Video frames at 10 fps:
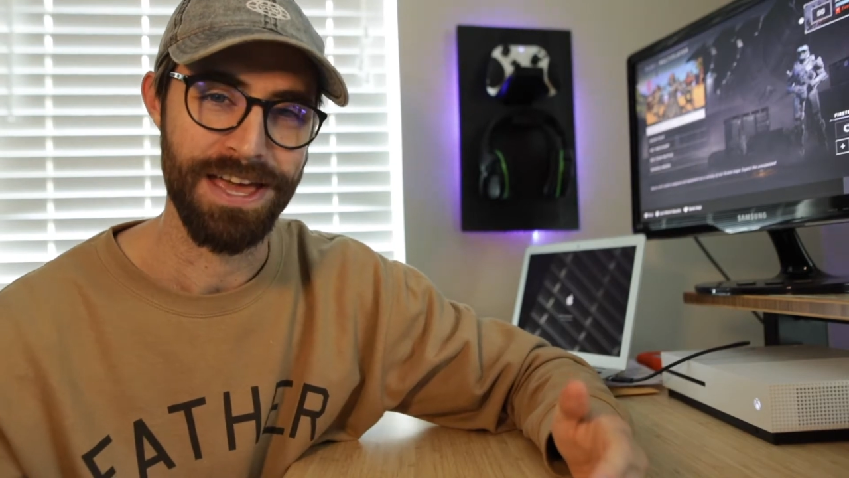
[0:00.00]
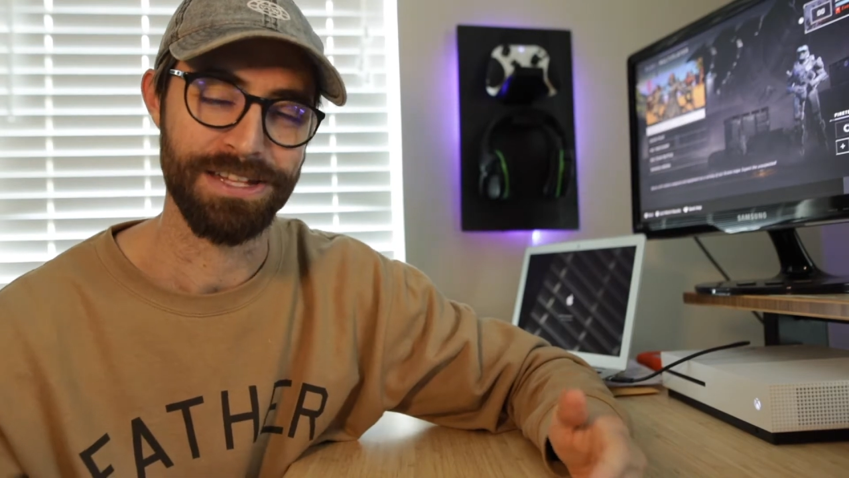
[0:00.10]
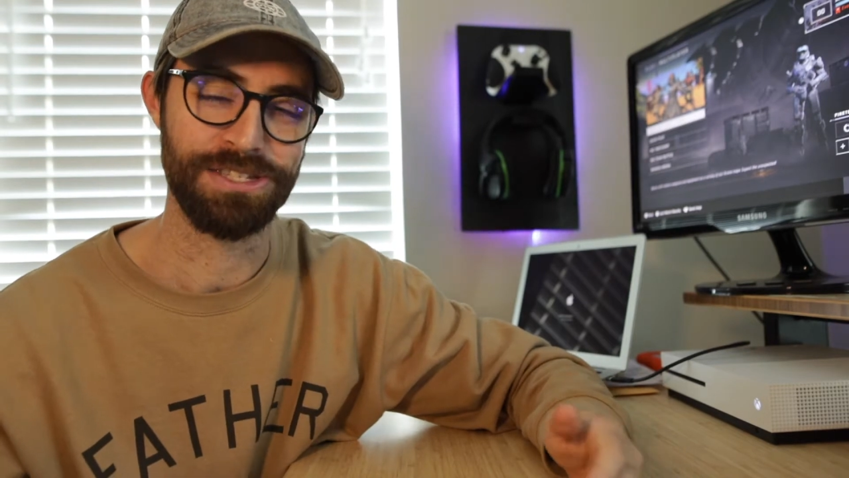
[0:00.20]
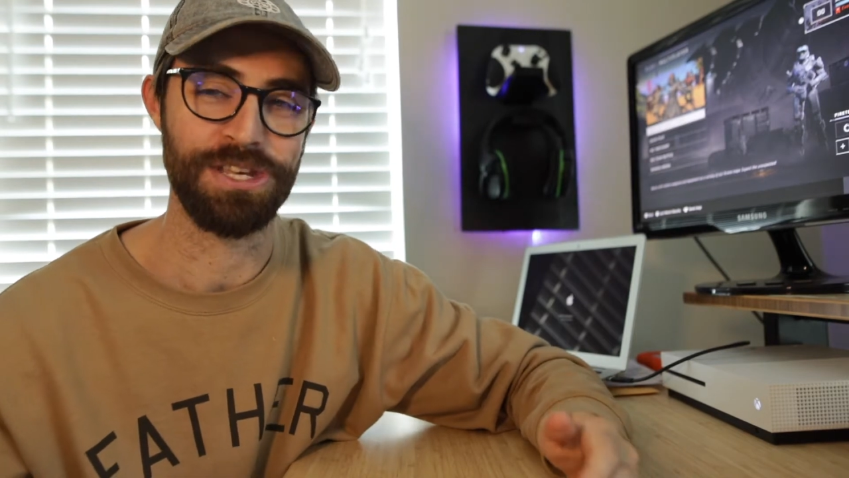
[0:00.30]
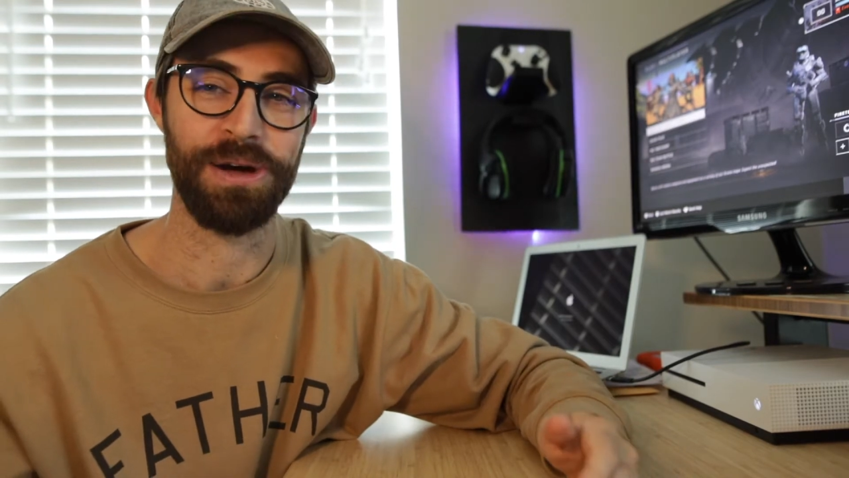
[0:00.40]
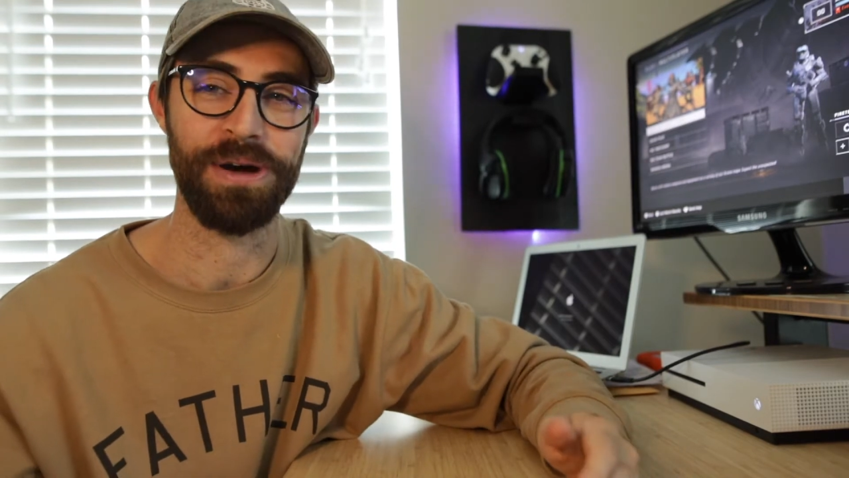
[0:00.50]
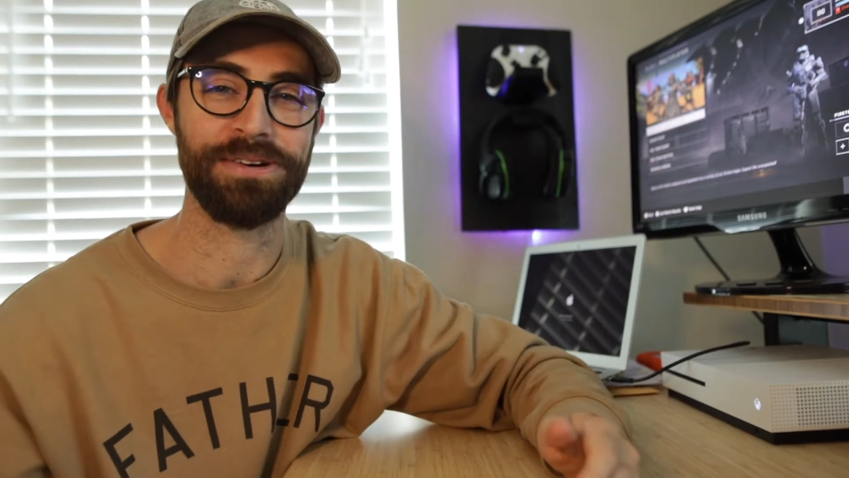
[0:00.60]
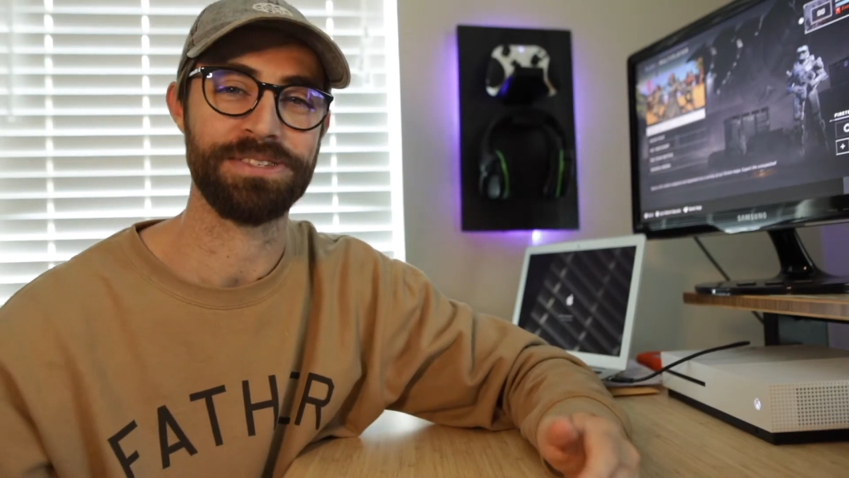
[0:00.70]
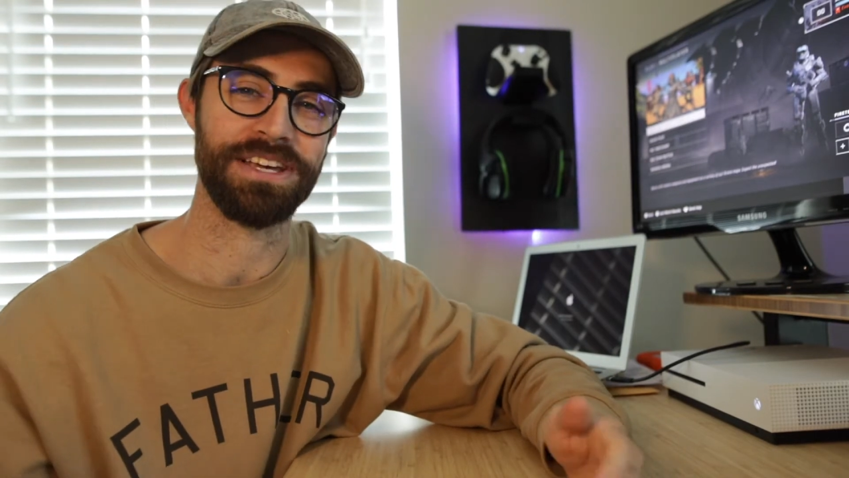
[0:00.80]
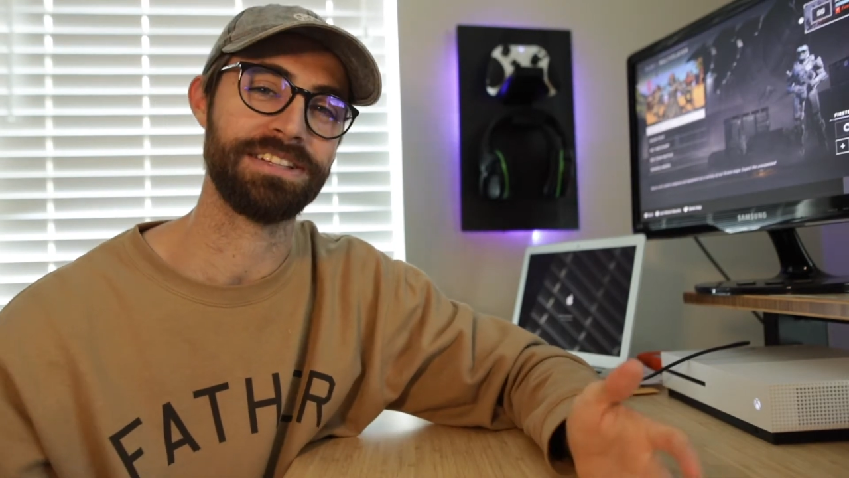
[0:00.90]
And so I
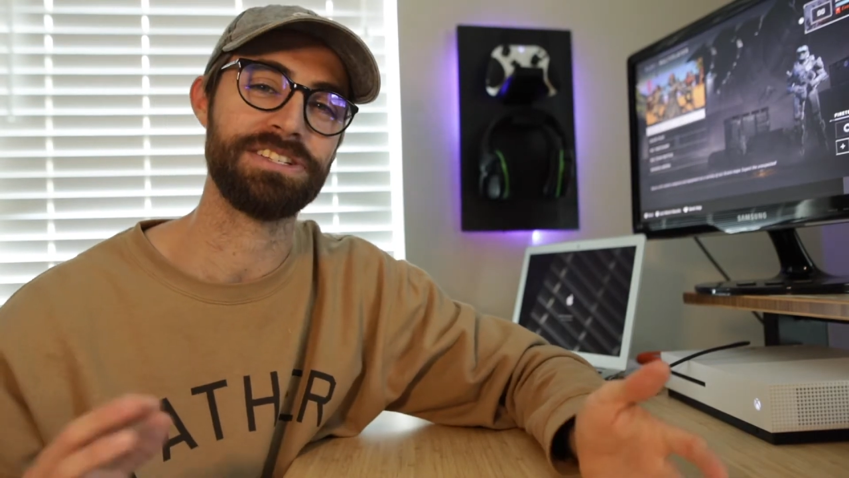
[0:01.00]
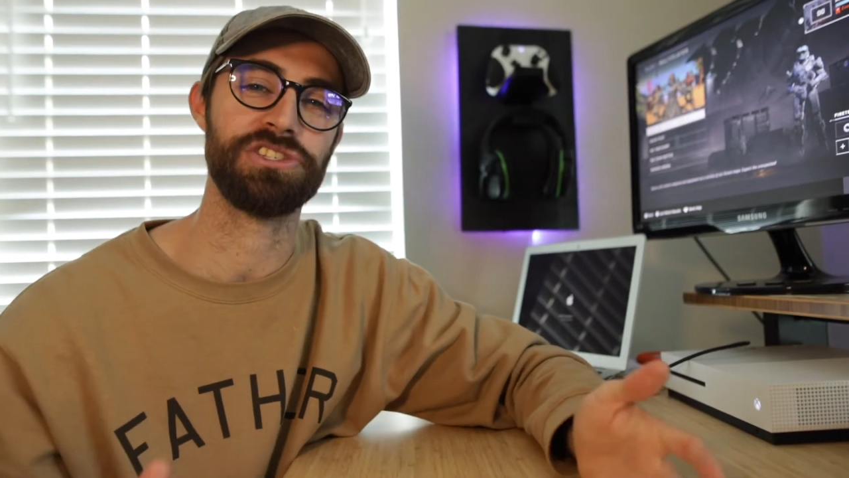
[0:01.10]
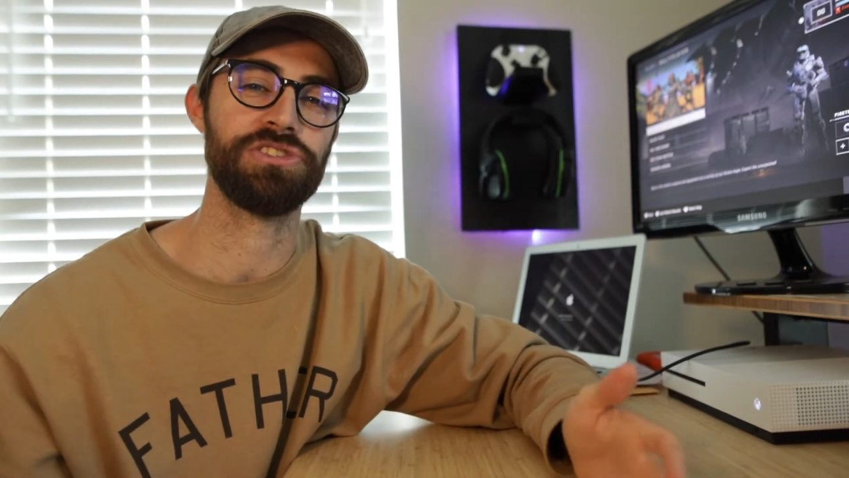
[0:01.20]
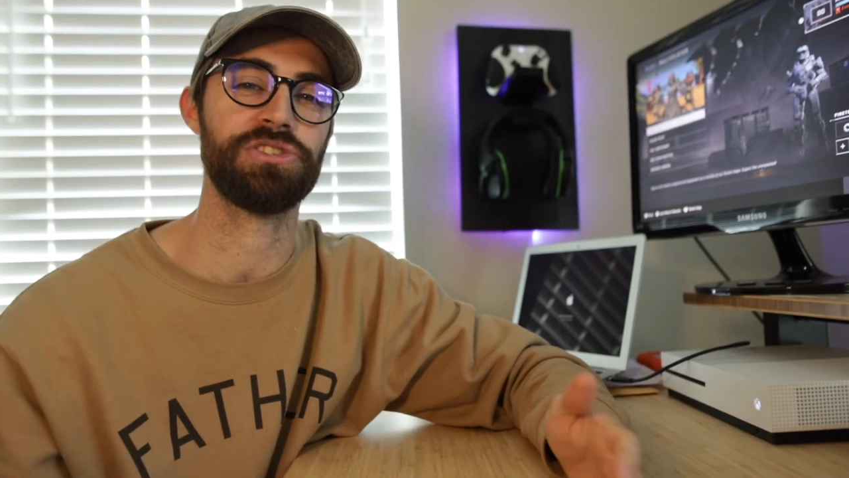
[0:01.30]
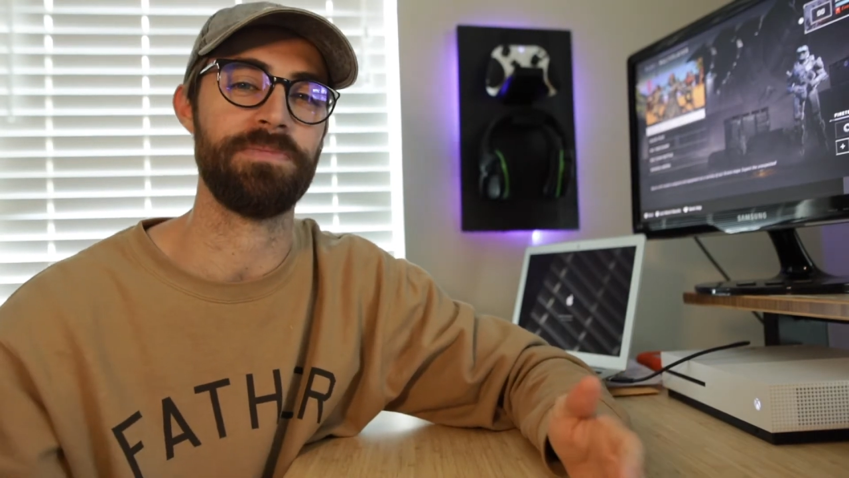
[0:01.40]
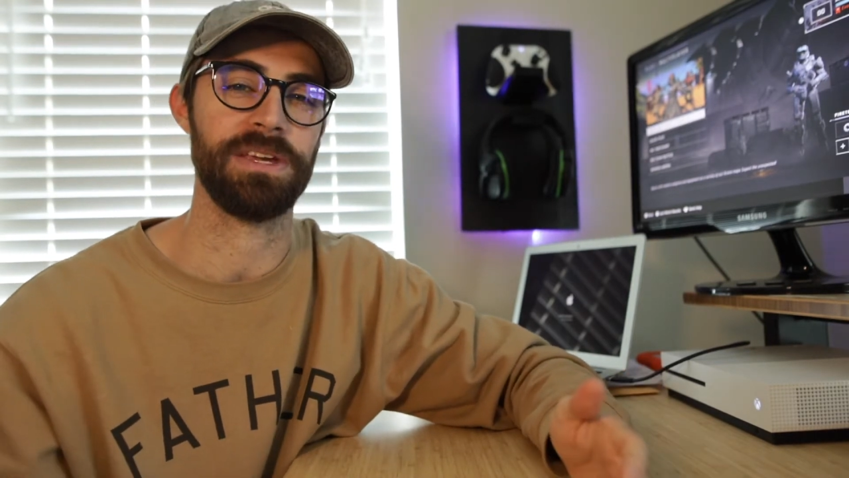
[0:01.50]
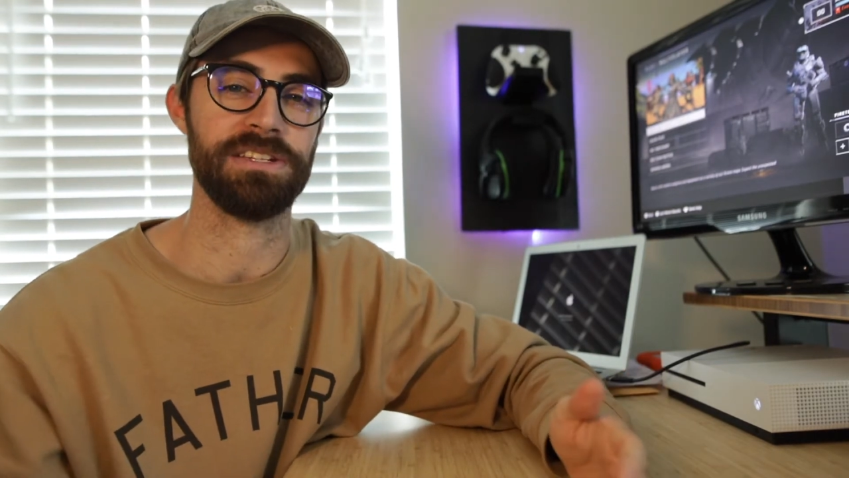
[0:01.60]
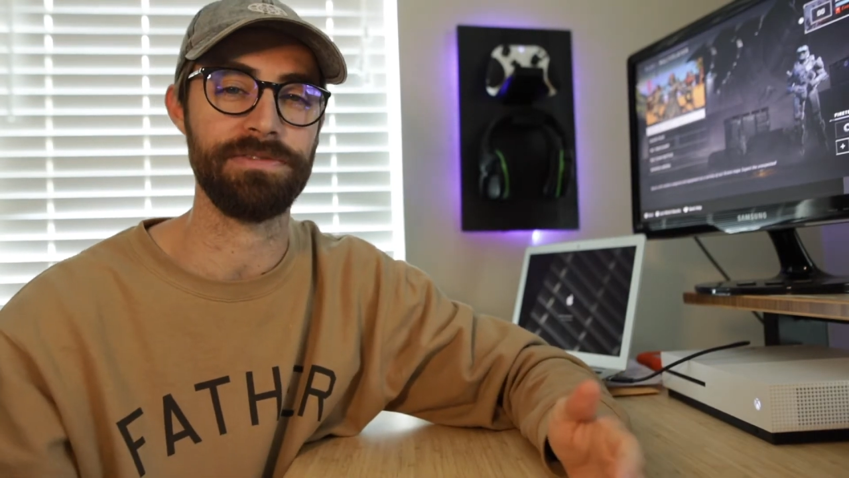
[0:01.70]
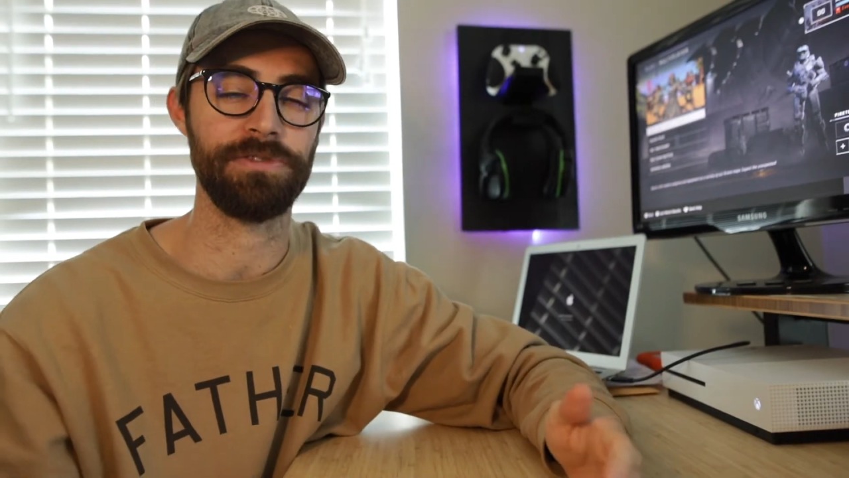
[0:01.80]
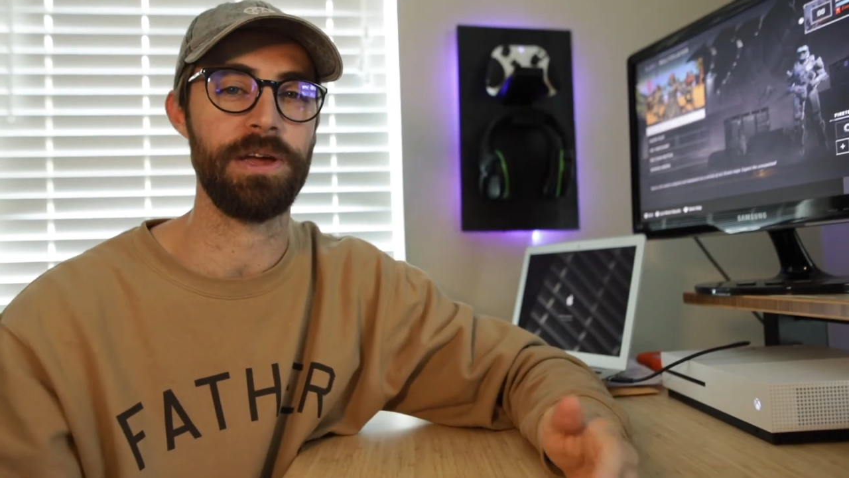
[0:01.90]
was like, let's just do something
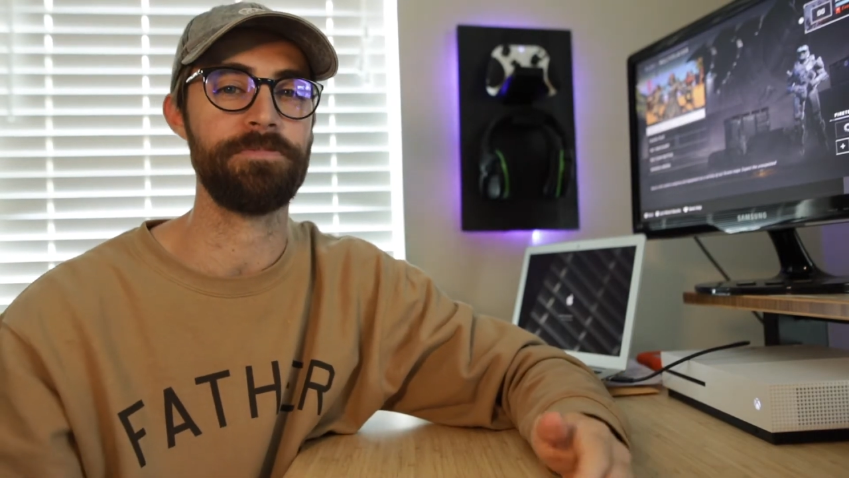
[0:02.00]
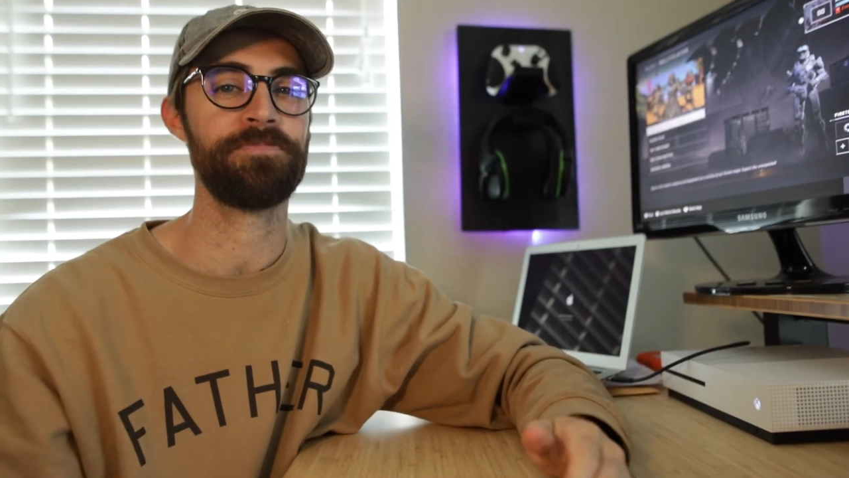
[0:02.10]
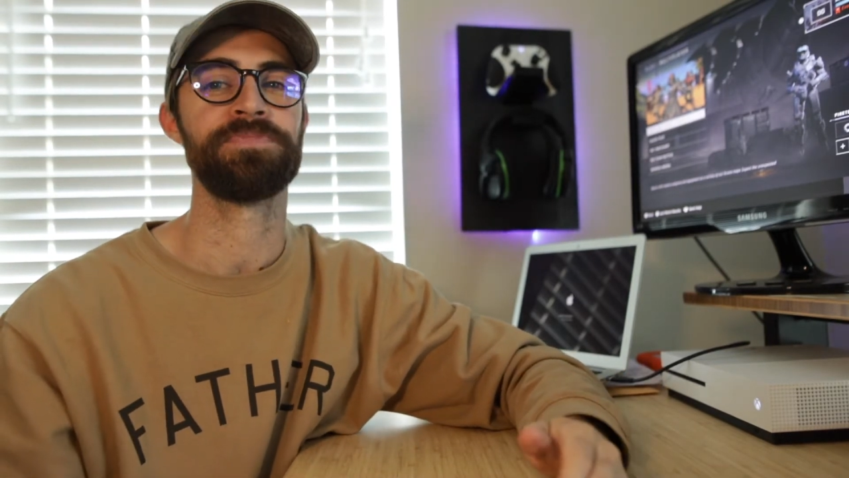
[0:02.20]
different.